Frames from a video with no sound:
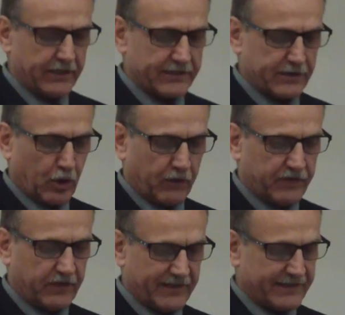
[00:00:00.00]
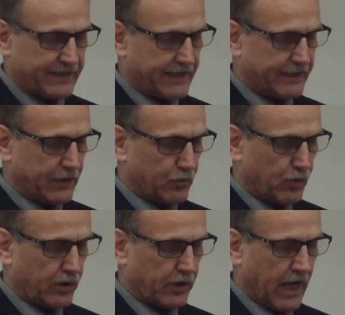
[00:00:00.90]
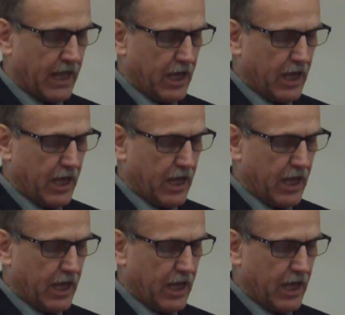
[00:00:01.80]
years of devastating war